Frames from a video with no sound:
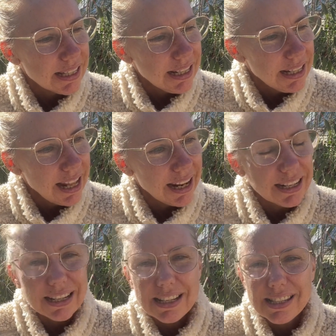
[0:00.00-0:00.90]
in that
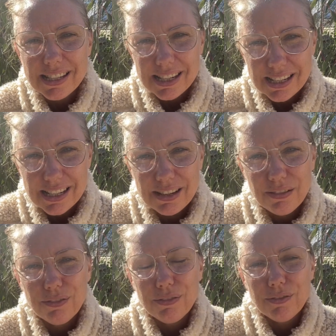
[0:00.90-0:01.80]
instinctive
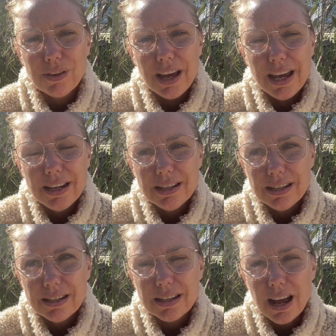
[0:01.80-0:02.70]

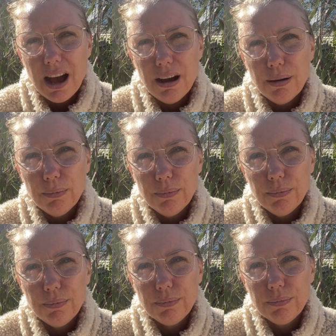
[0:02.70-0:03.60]
and um,
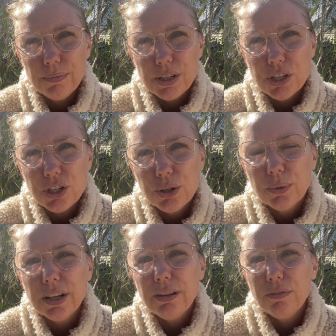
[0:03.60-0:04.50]

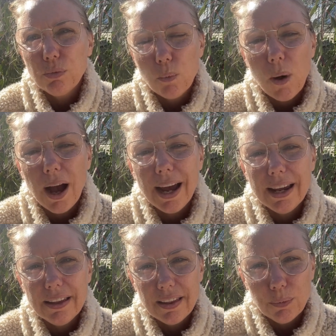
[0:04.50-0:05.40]
intuitive
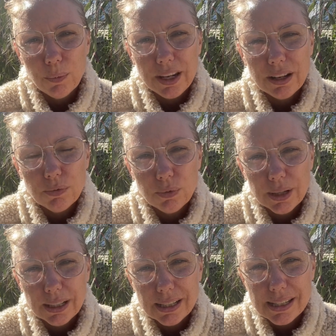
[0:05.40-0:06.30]
way that we can
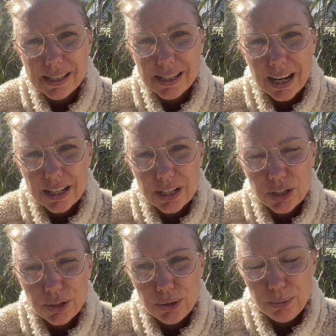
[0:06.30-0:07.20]
really start
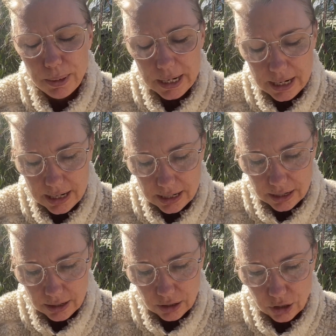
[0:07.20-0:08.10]
to be
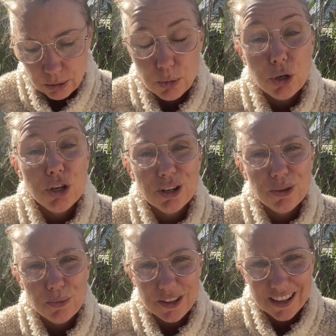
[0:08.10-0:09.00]
in communion with